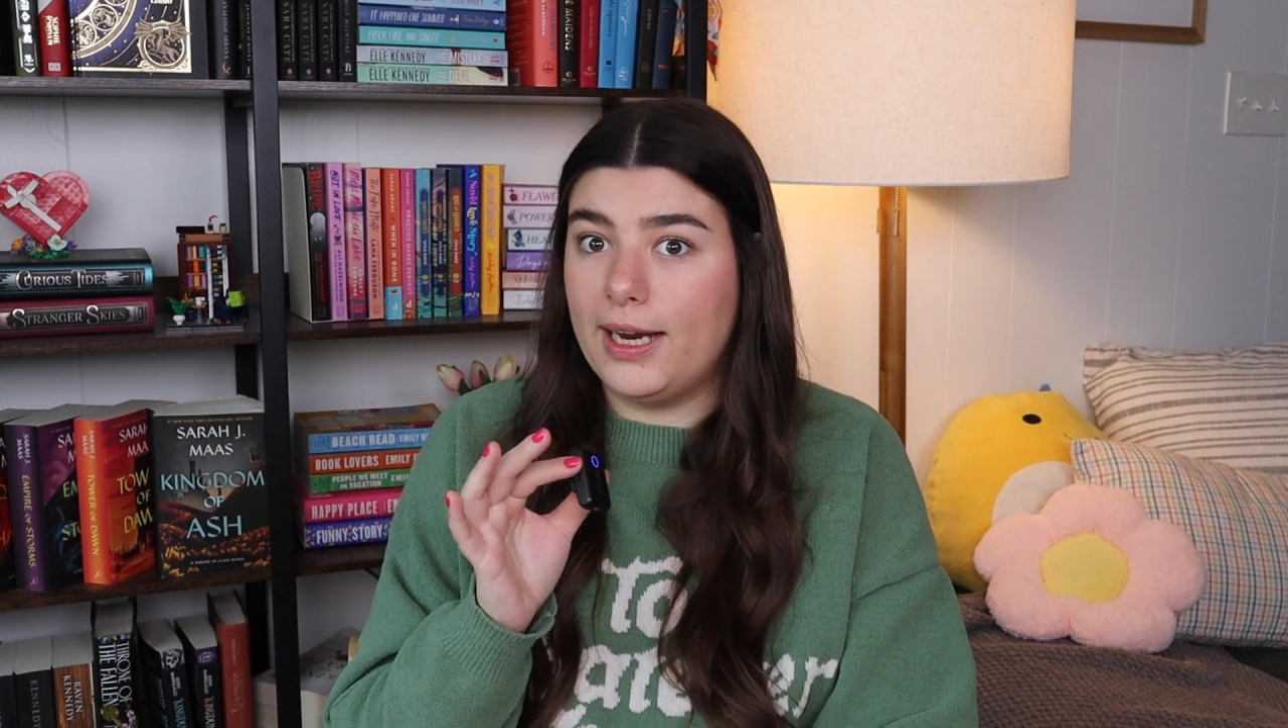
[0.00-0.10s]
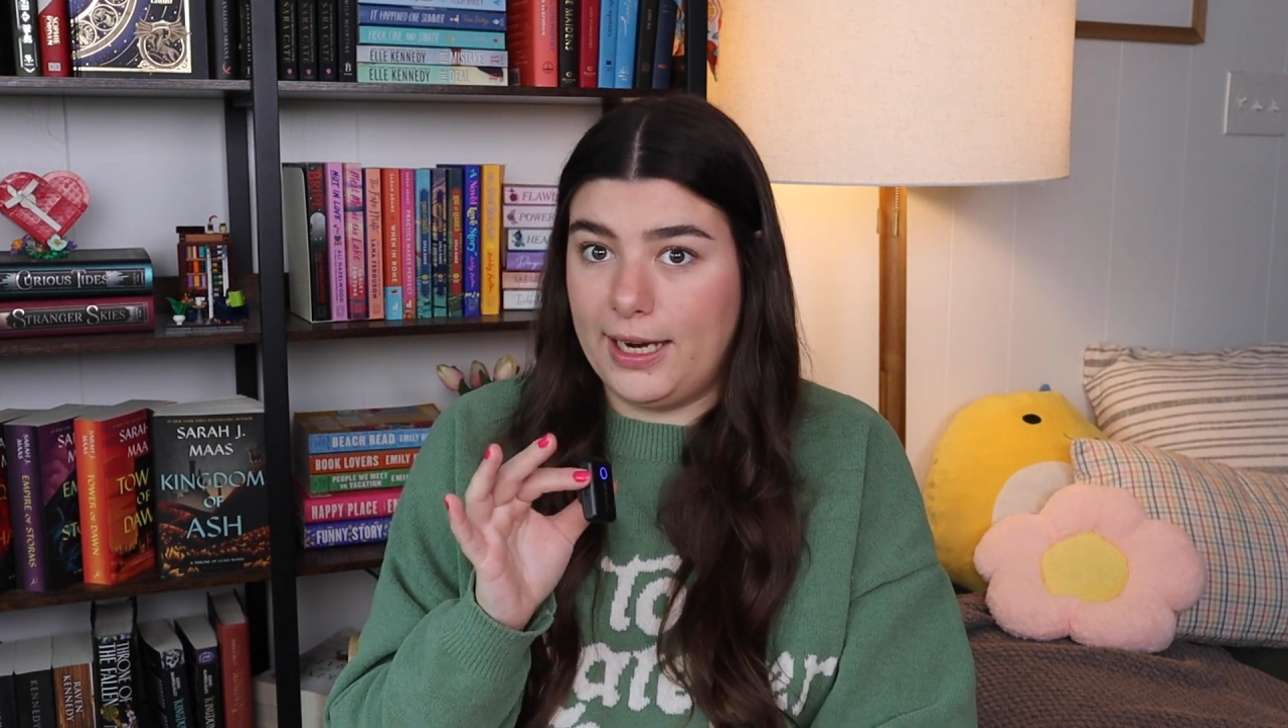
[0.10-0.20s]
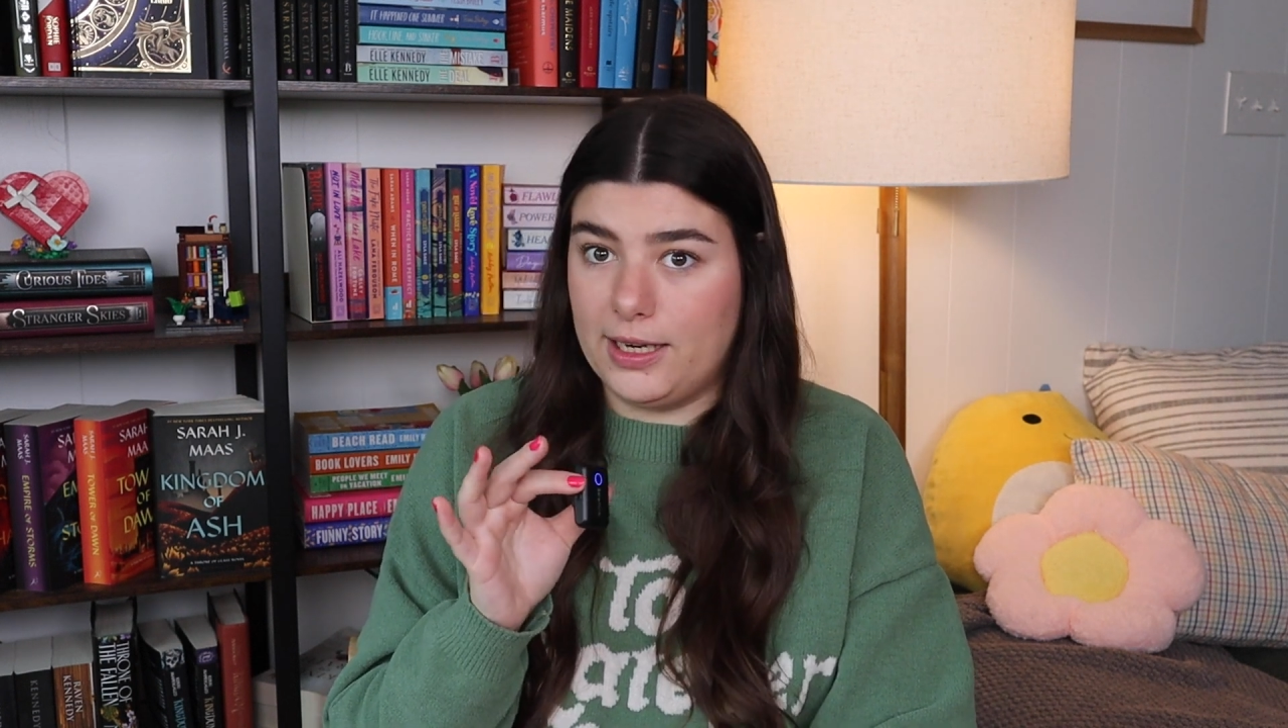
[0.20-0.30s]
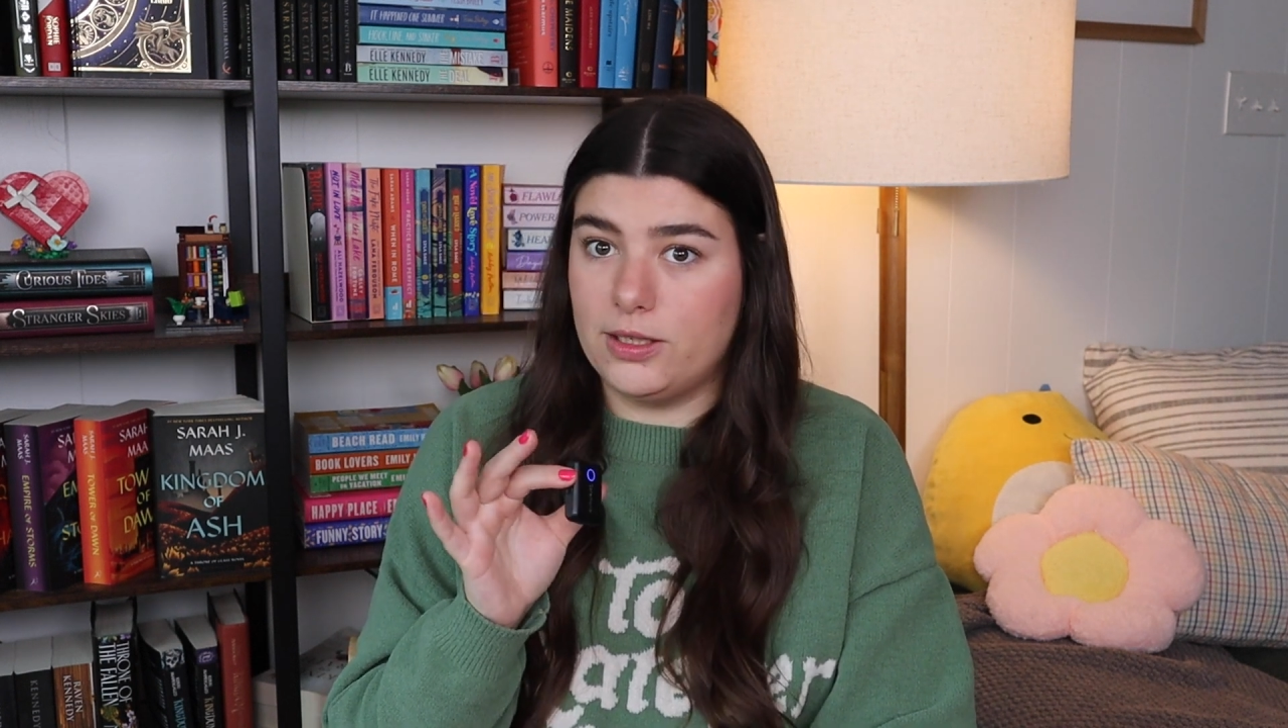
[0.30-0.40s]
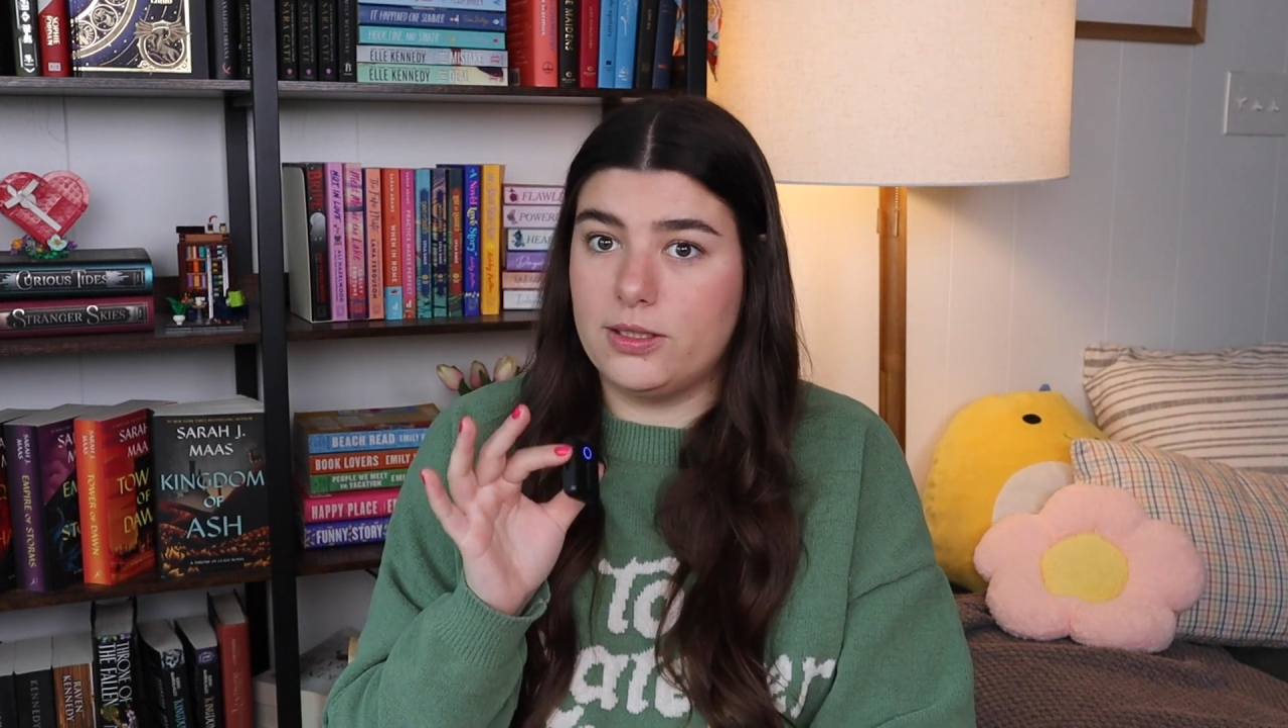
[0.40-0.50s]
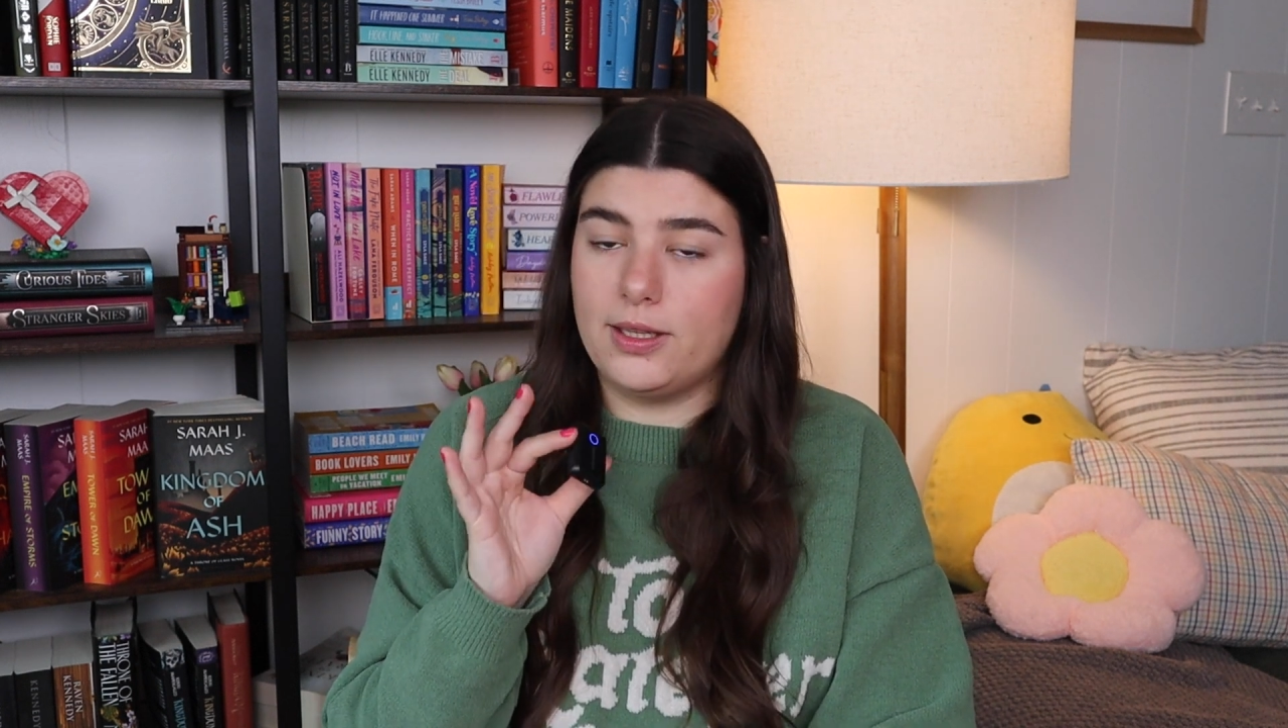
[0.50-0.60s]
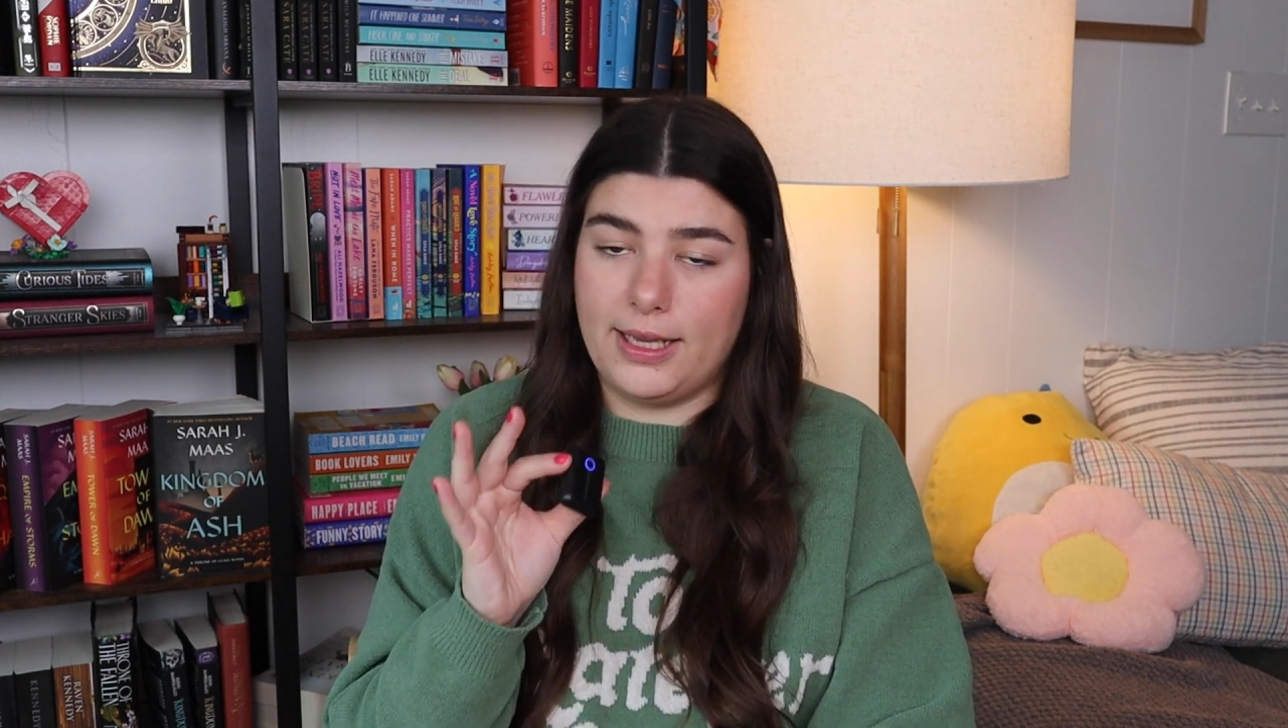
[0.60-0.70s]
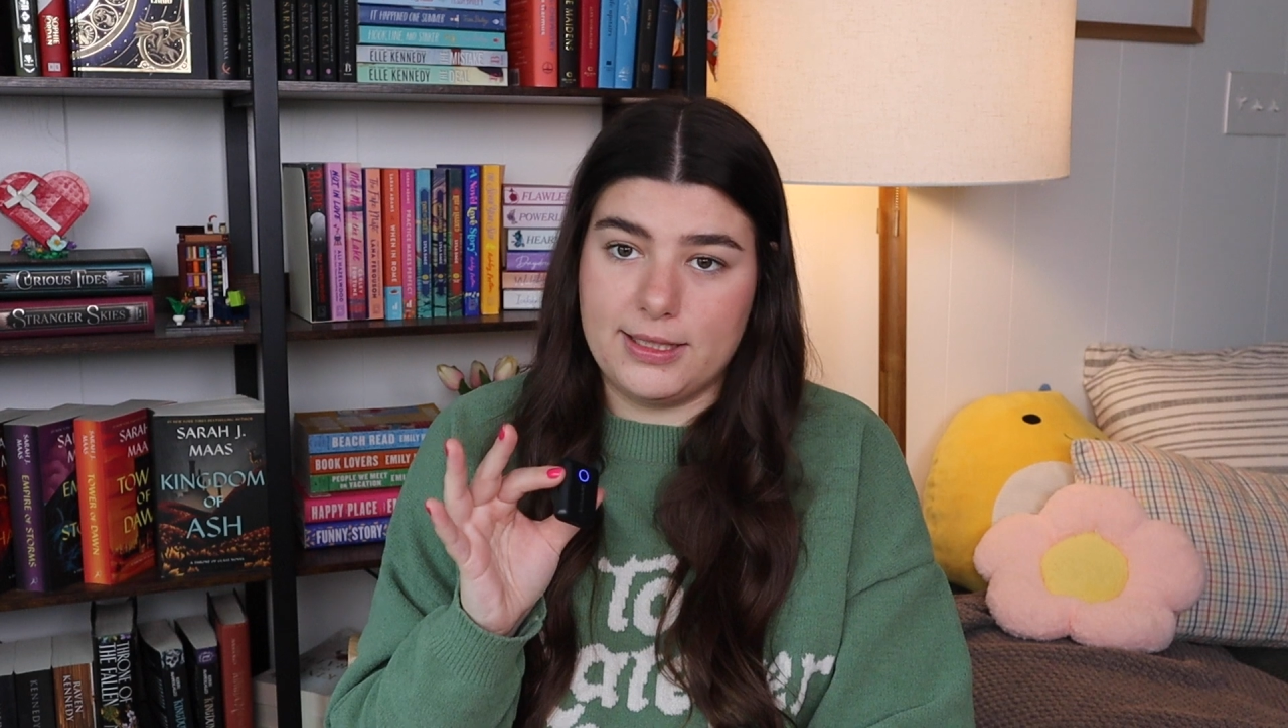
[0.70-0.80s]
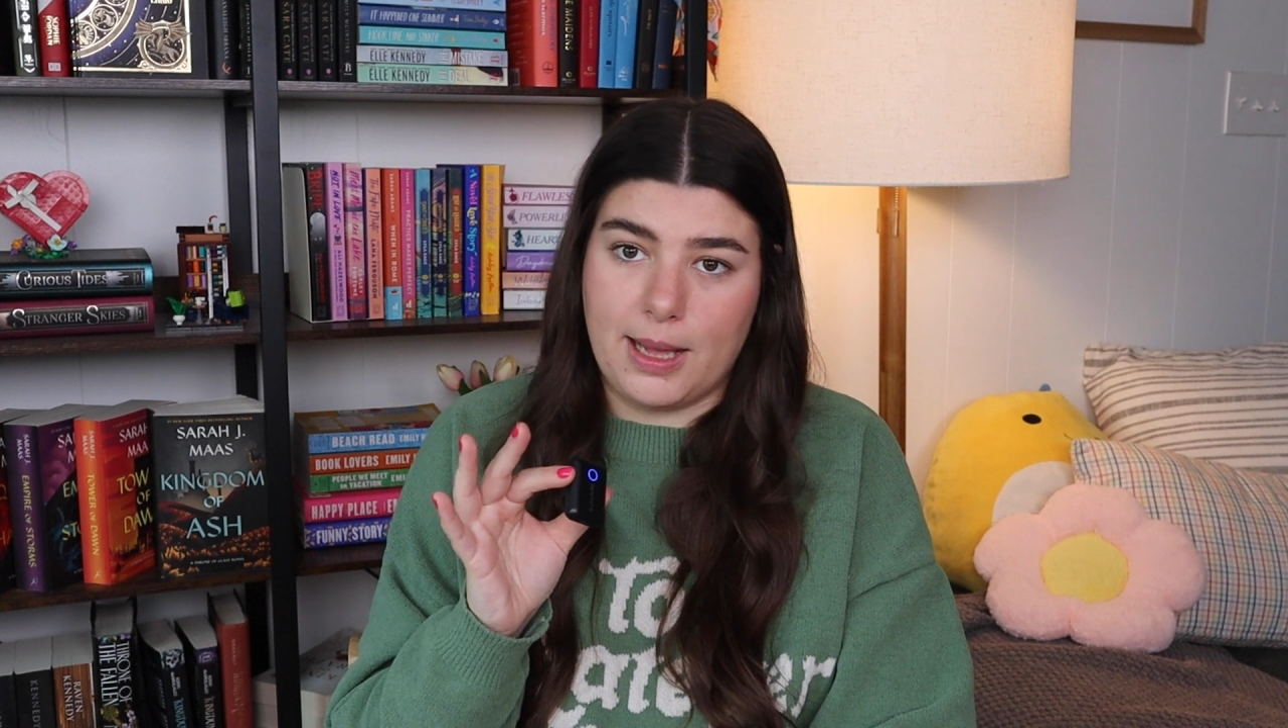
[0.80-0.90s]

and things